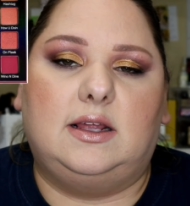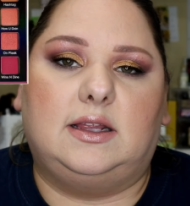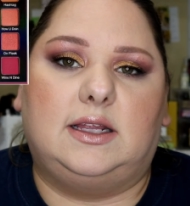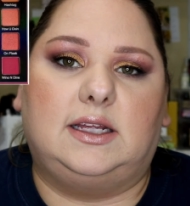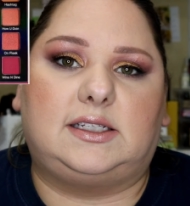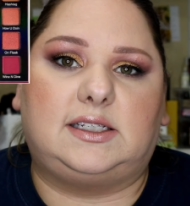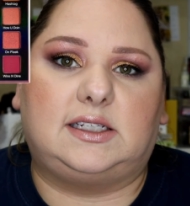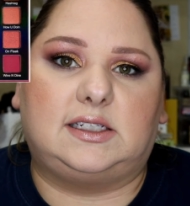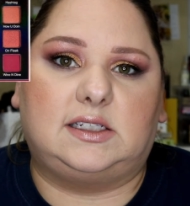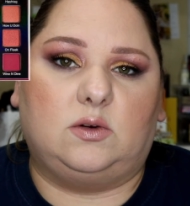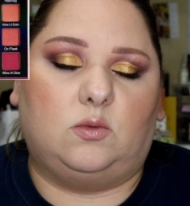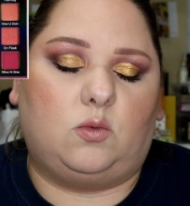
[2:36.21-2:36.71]

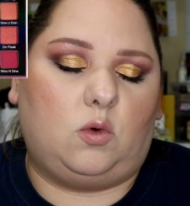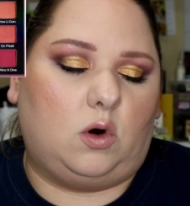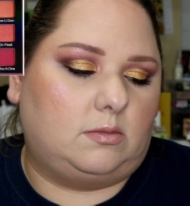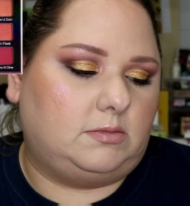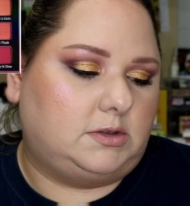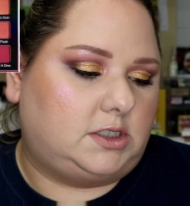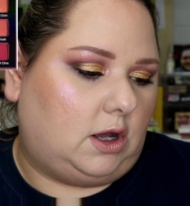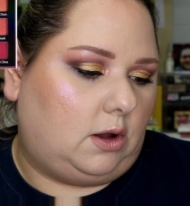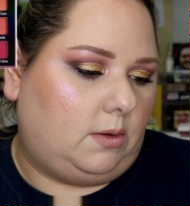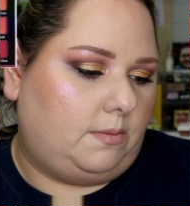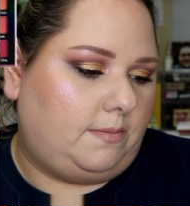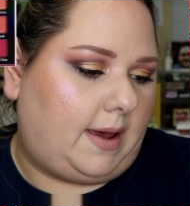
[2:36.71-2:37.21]
This is a
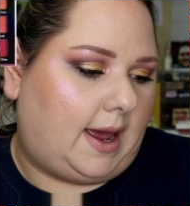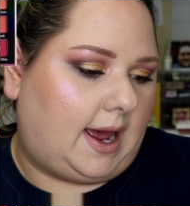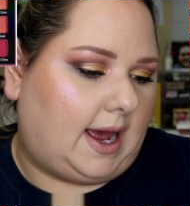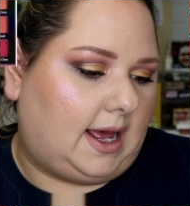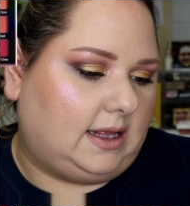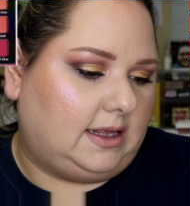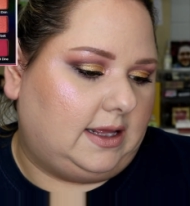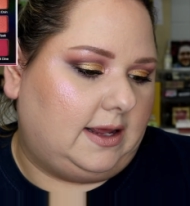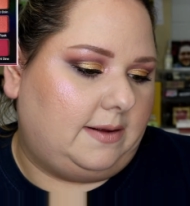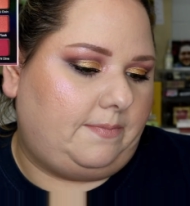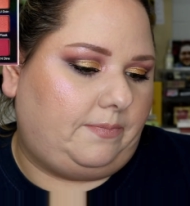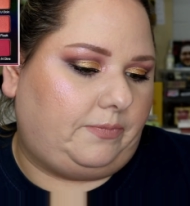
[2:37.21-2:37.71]
warm tone
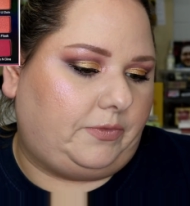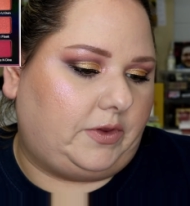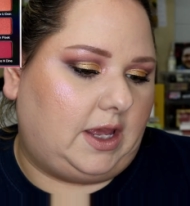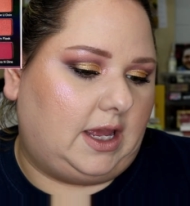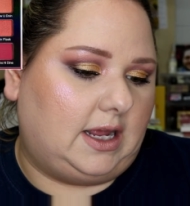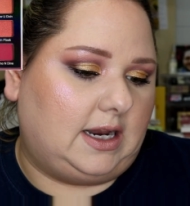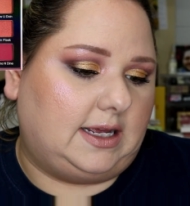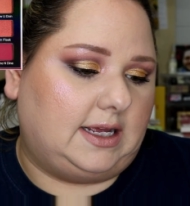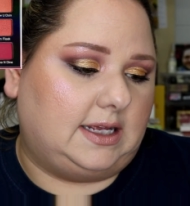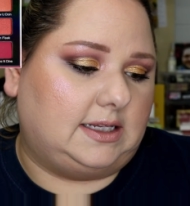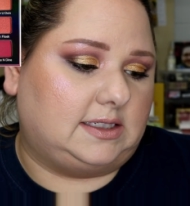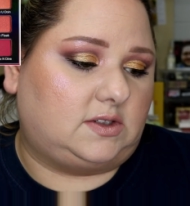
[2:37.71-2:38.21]
palette.
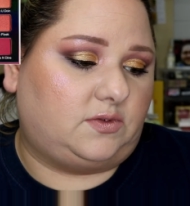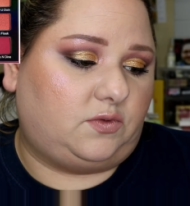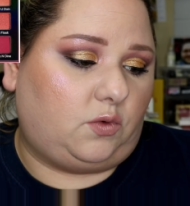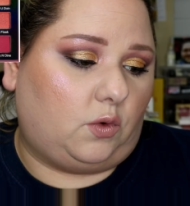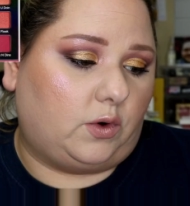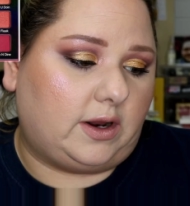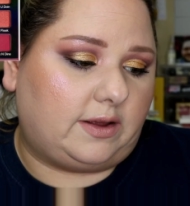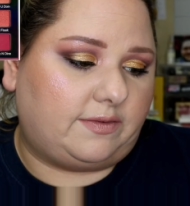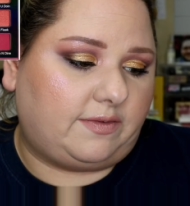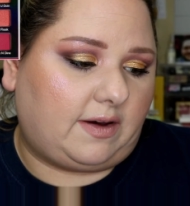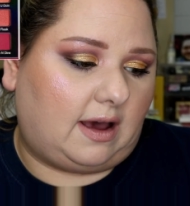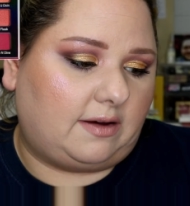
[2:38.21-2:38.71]
It is
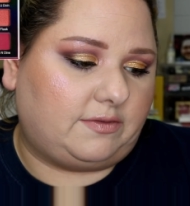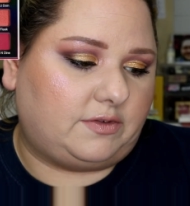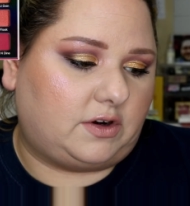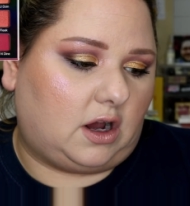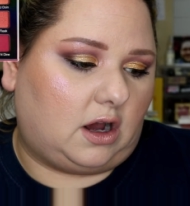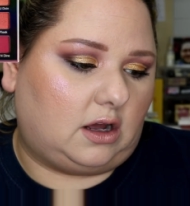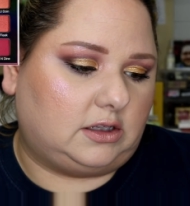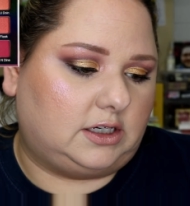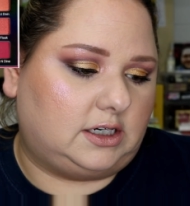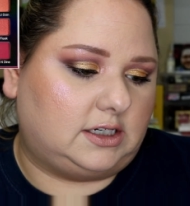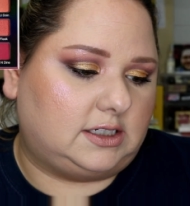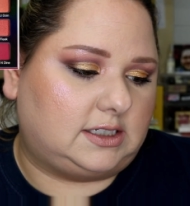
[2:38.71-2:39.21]

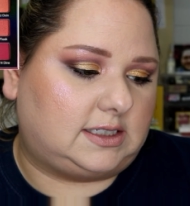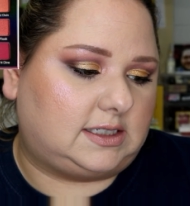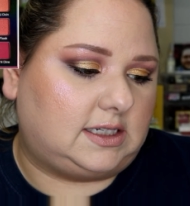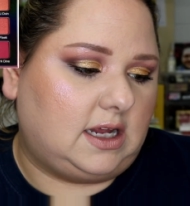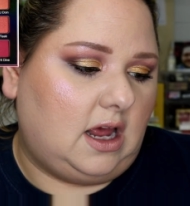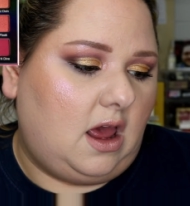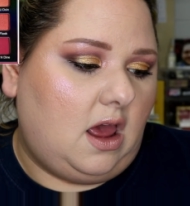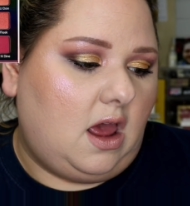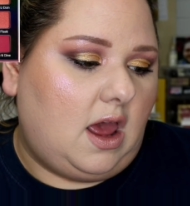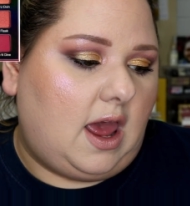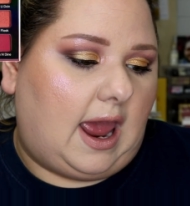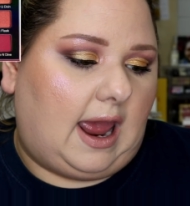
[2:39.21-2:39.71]
$45,